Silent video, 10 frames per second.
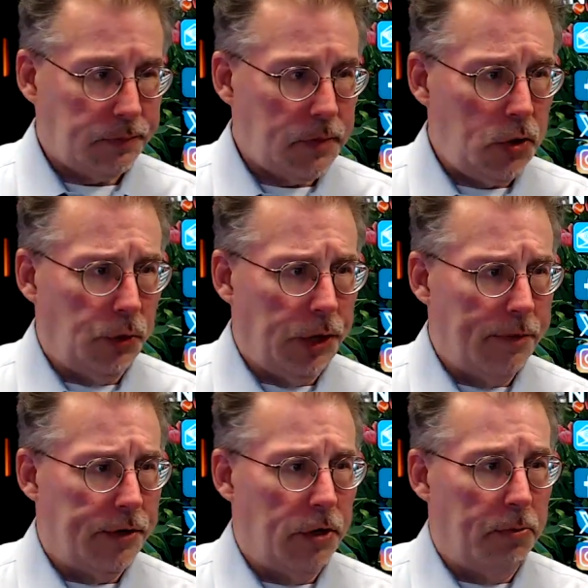Would love to
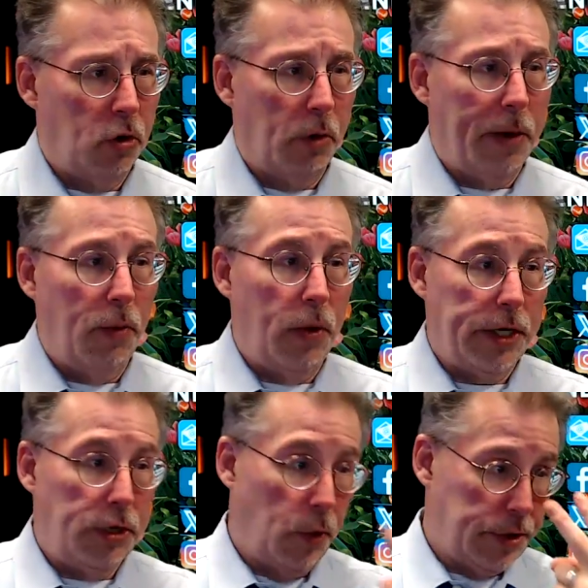know more about what
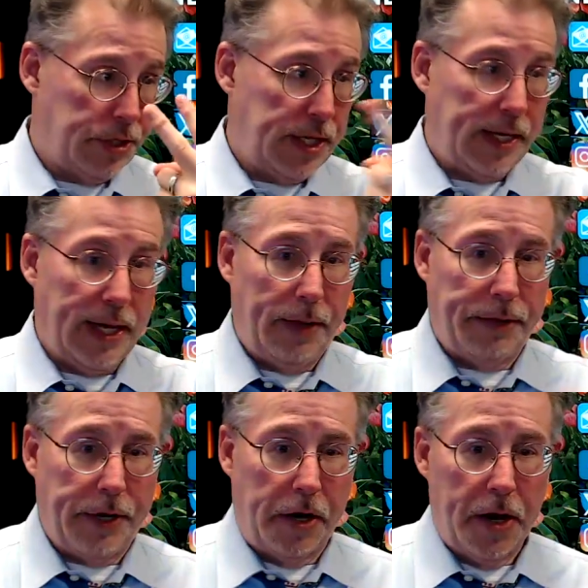you're seeing out
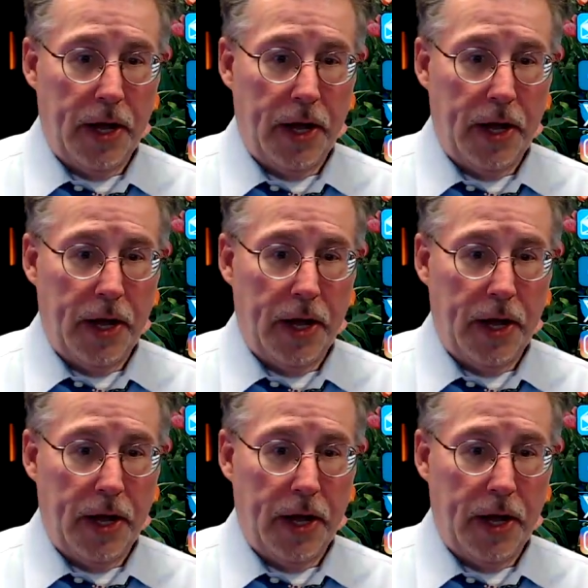there